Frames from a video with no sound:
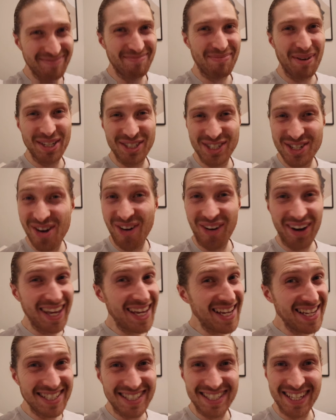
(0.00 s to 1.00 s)
but it's not
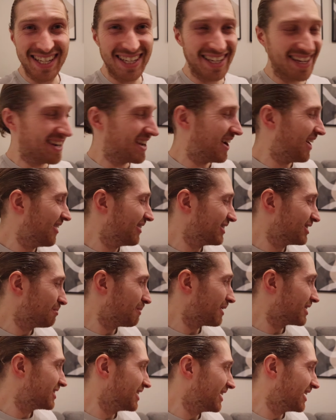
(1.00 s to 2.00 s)
easy, you know,
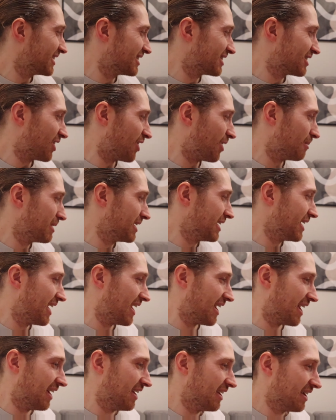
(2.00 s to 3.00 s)
especially this time of
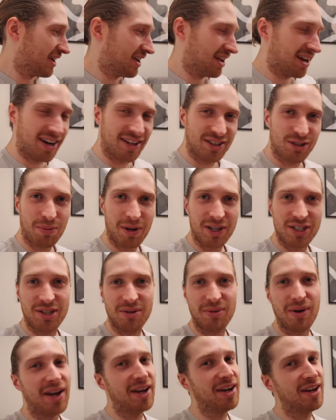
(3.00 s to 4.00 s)
year, and
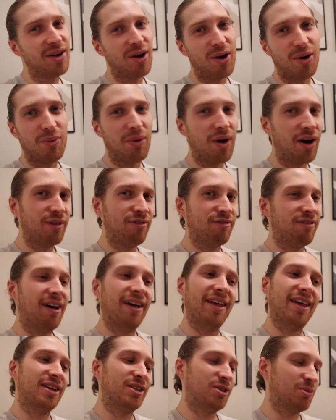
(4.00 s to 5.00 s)
especially when you got a wife
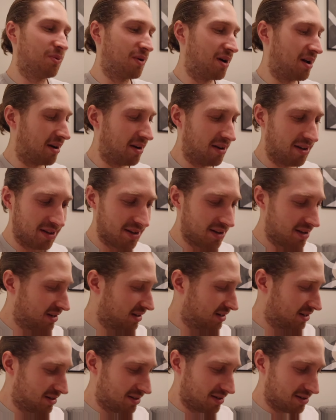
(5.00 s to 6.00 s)
like this one.
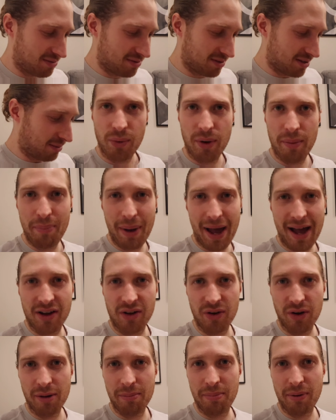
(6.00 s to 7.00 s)
We're
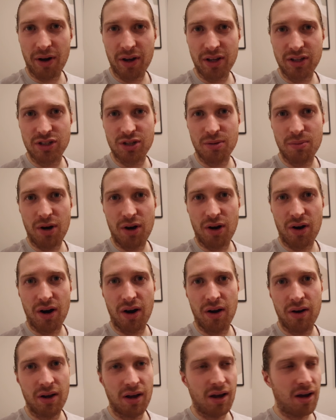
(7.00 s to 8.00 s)
back on the bike
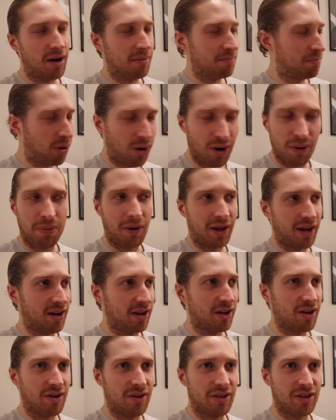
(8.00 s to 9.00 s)
tomorrow. I'm probably going
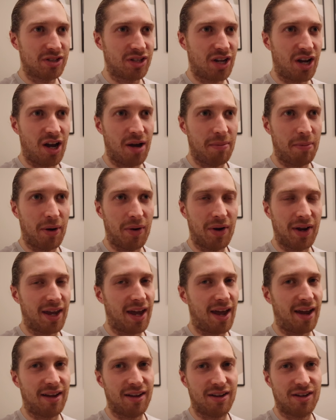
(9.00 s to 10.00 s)
to go on the turbo
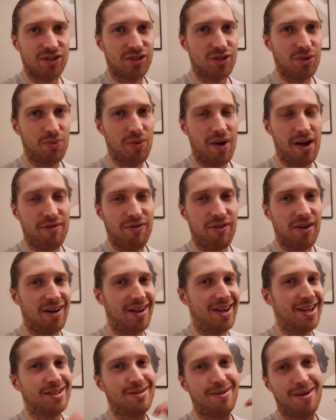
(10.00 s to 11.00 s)
again because the weather
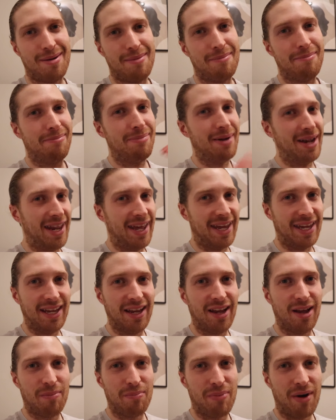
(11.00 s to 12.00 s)
is
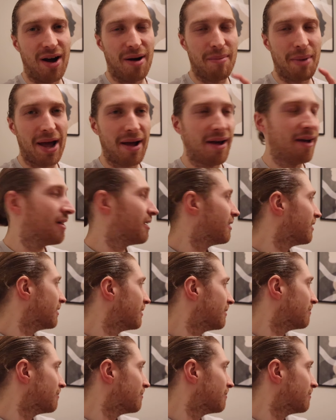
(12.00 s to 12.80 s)
bleak. But I'm.